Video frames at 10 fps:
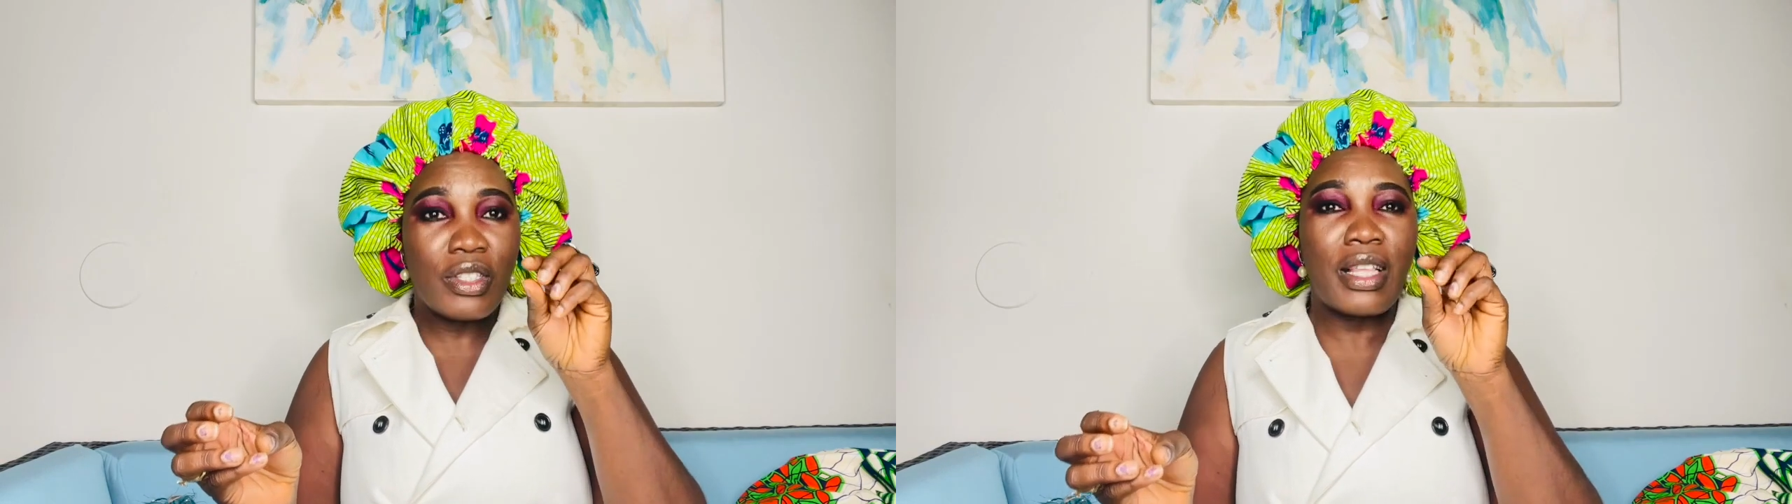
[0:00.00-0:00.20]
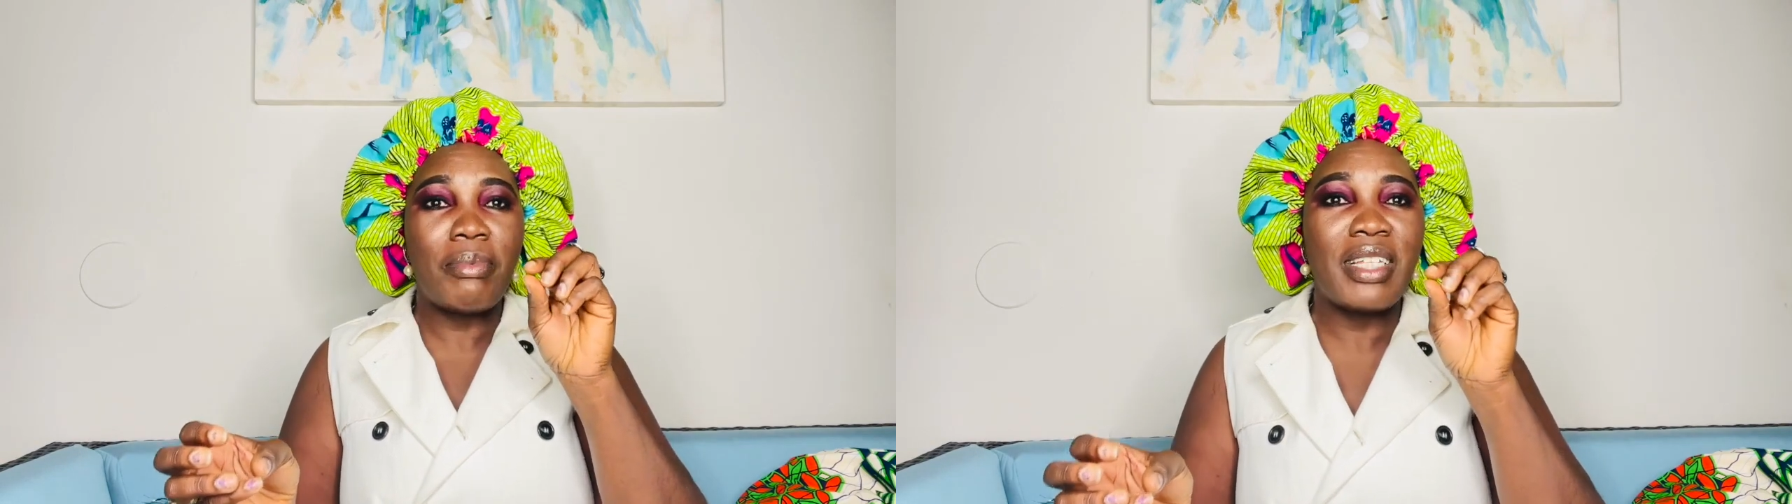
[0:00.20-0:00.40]

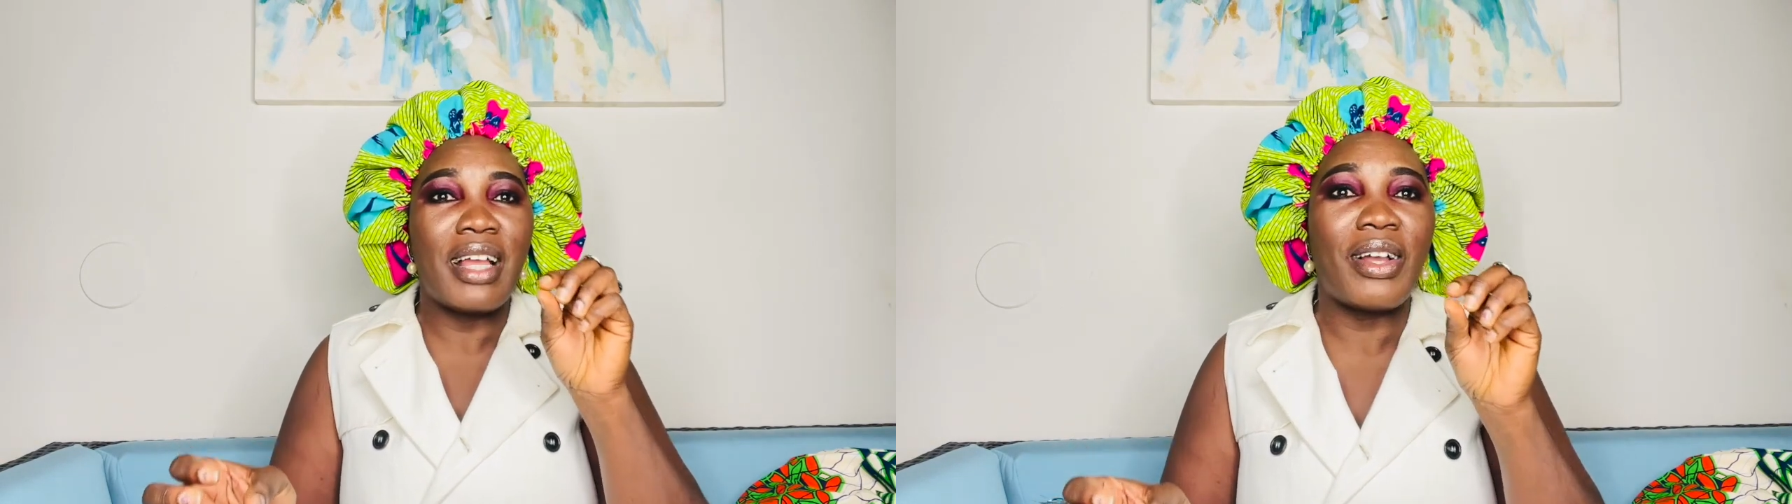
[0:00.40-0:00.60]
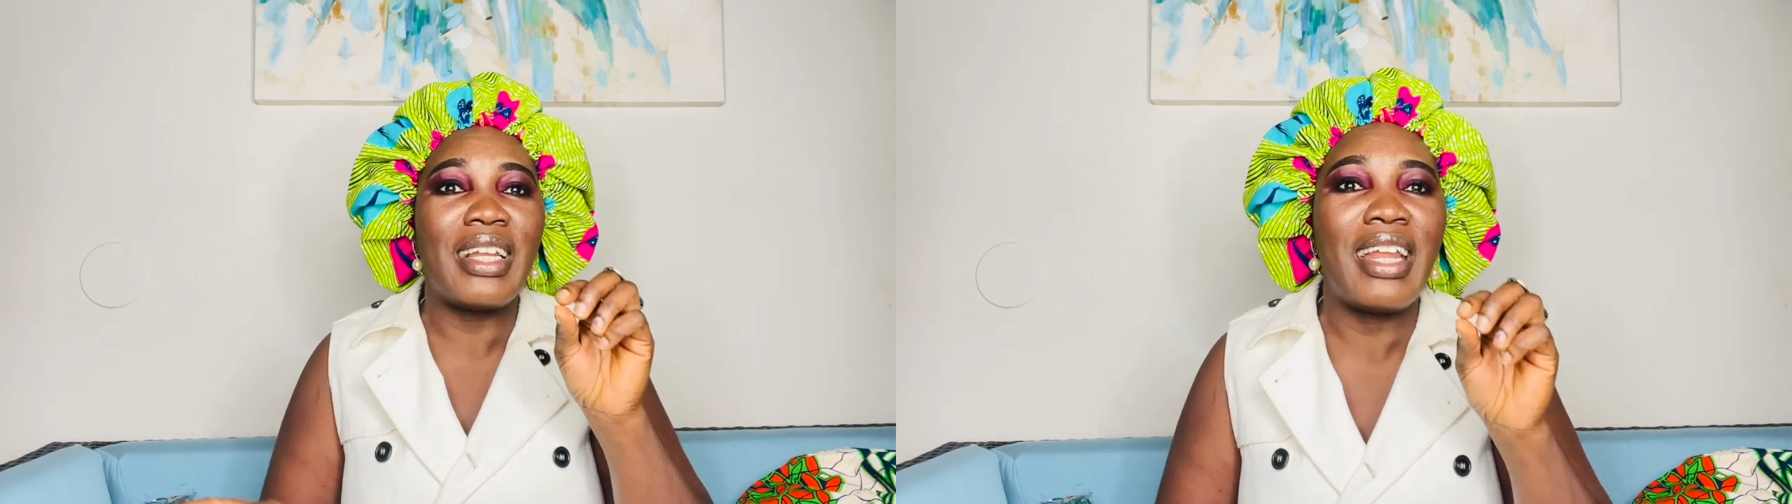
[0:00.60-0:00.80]
something
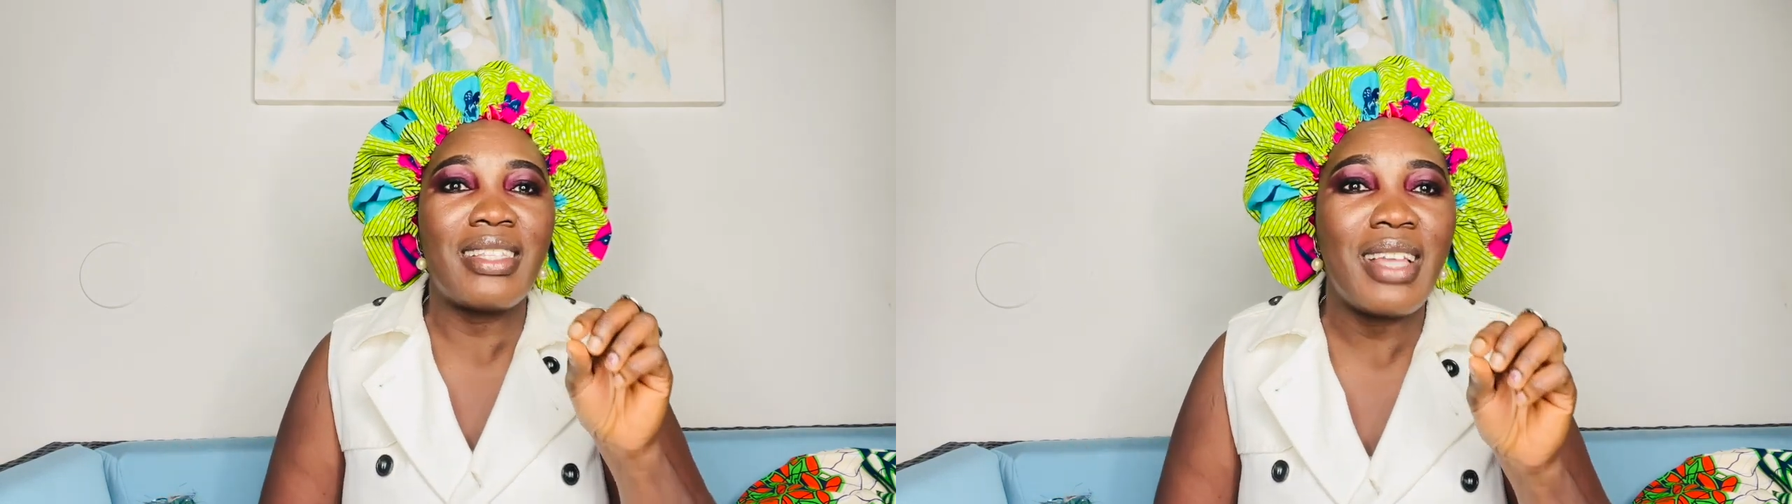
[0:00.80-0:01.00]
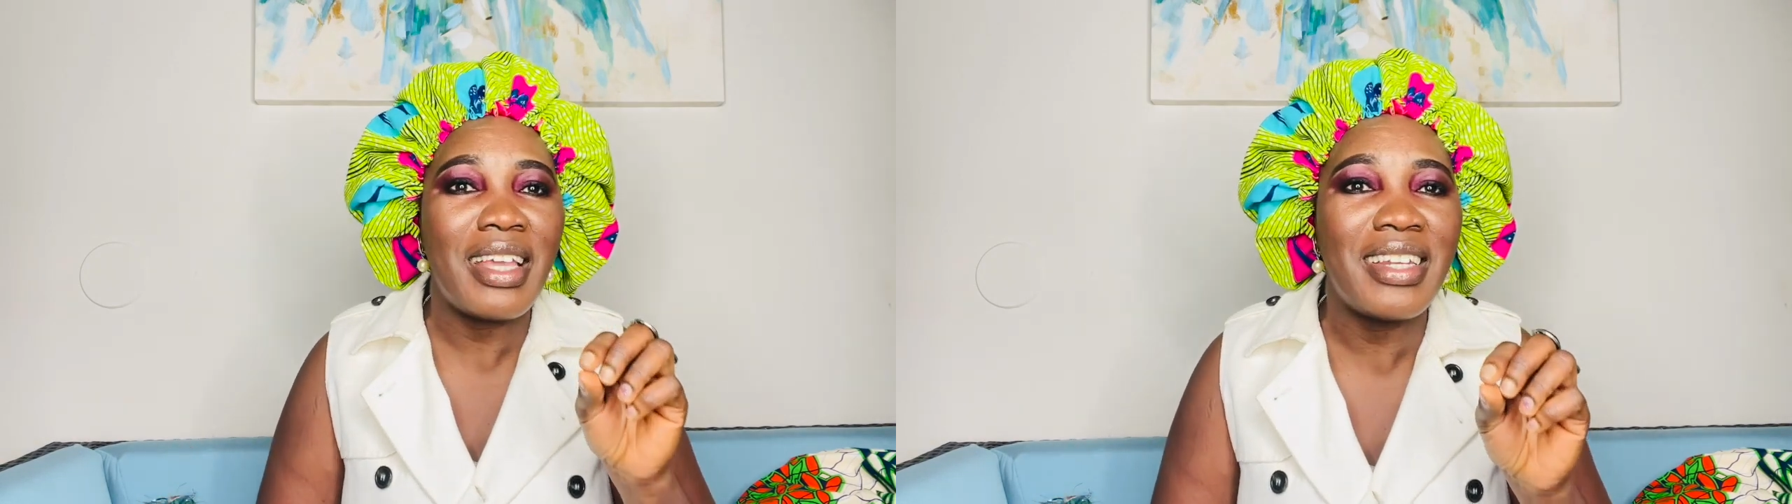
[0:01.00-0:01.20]
like a
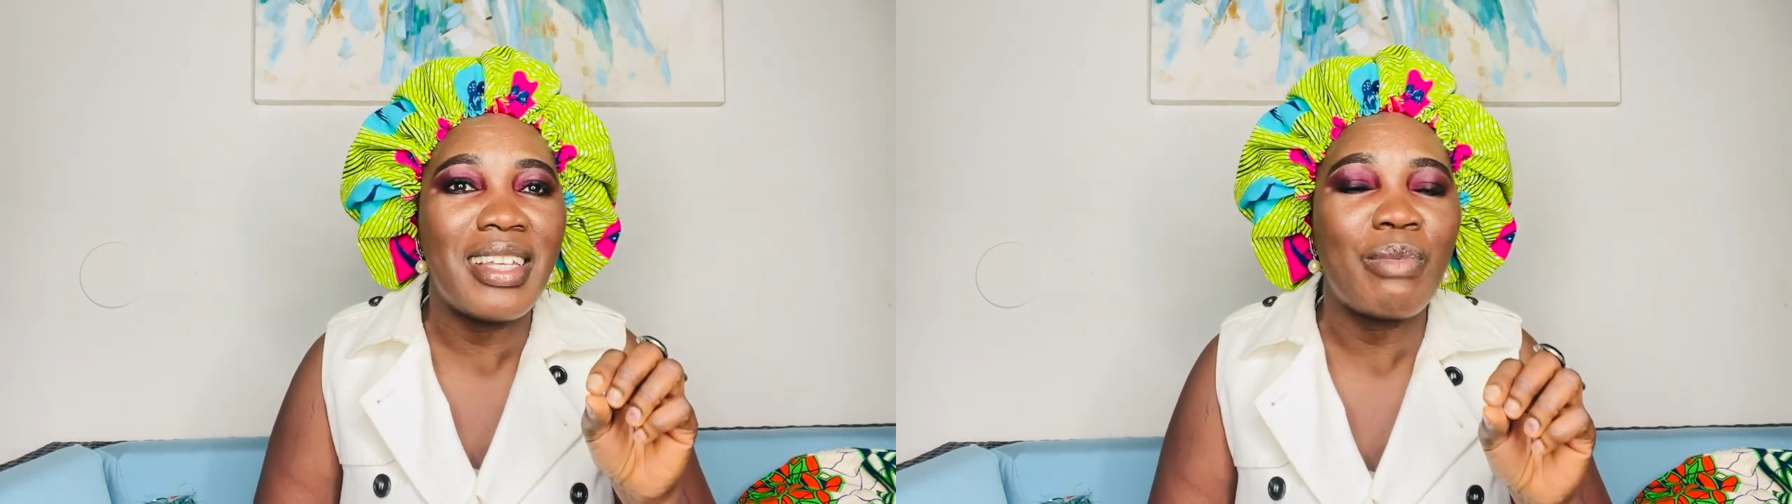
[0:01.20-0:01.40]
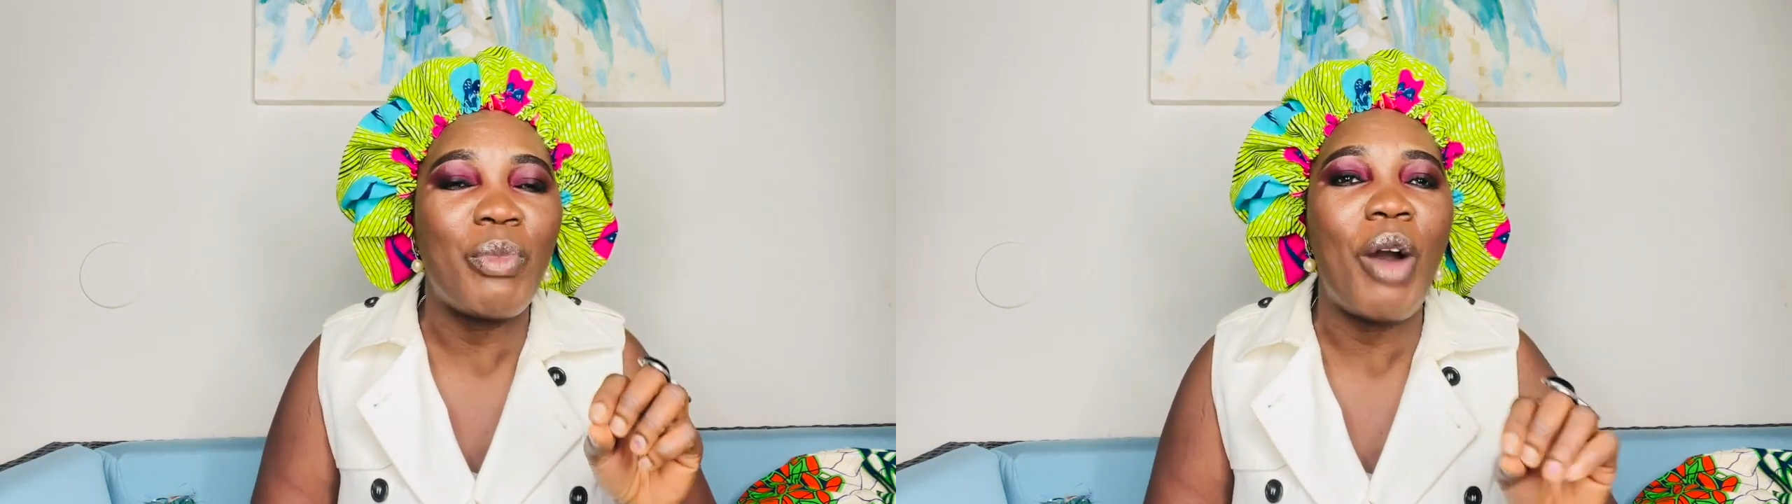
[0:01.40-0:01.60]
letter in
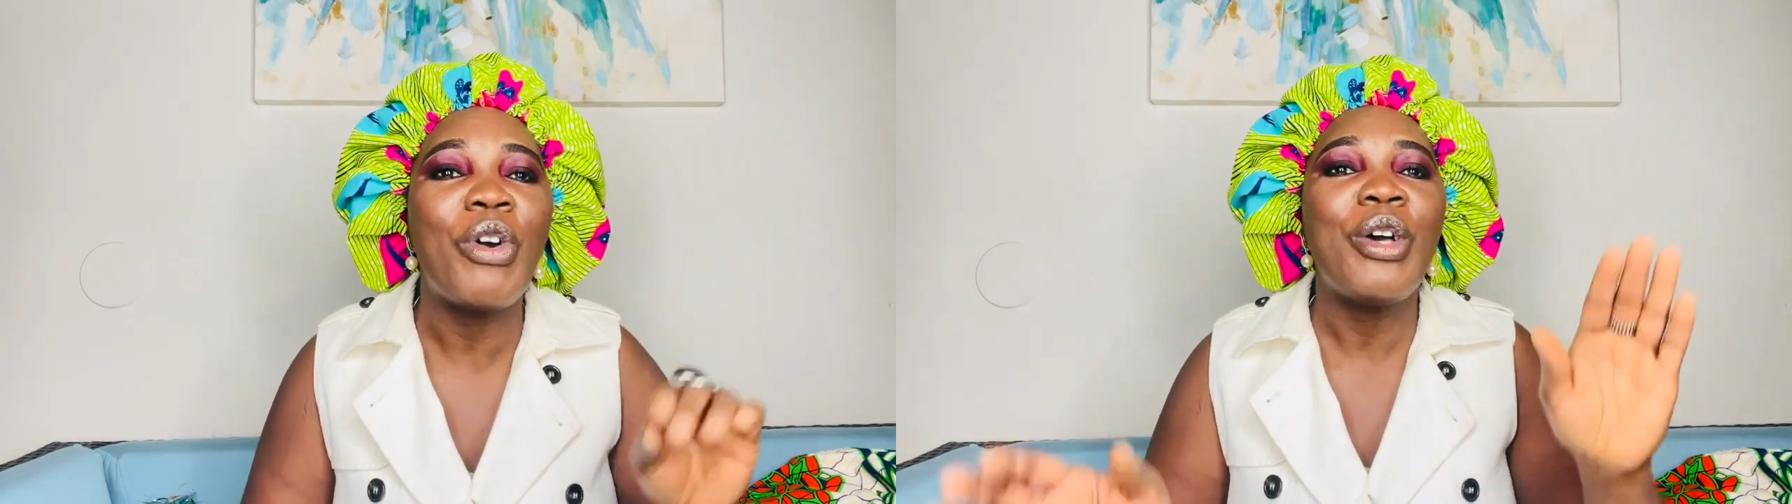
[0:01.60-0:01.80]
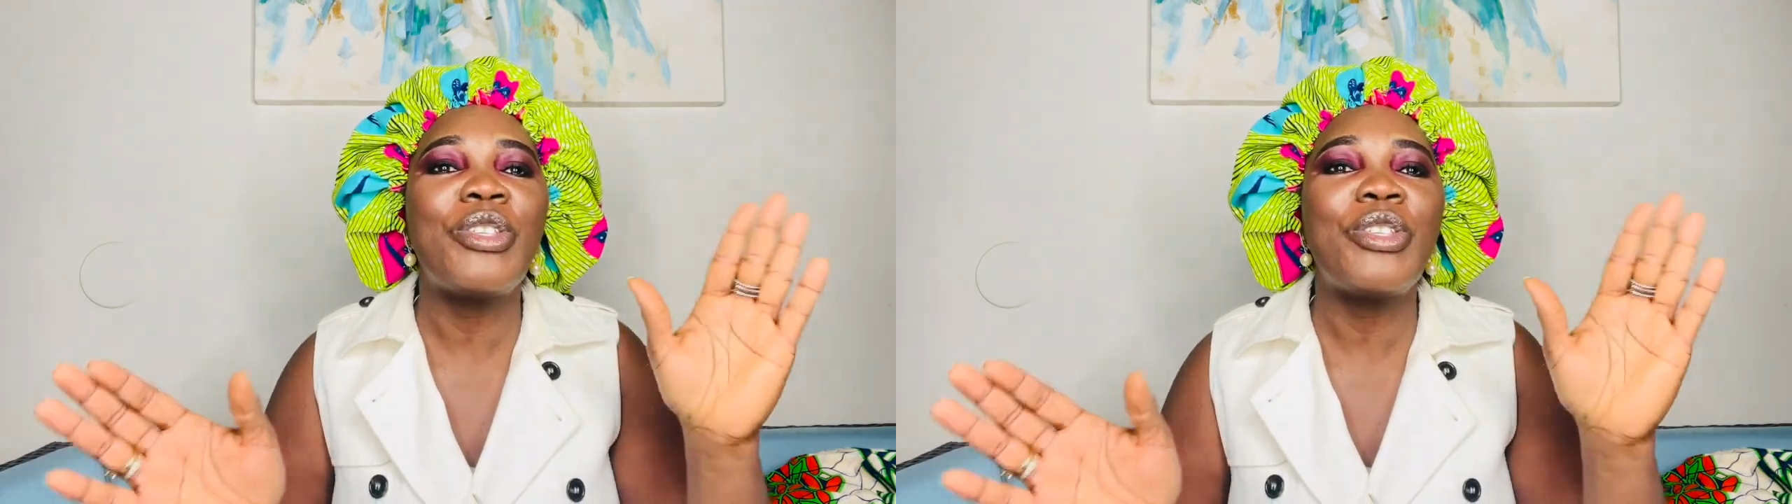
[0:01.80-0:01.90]
its mouth.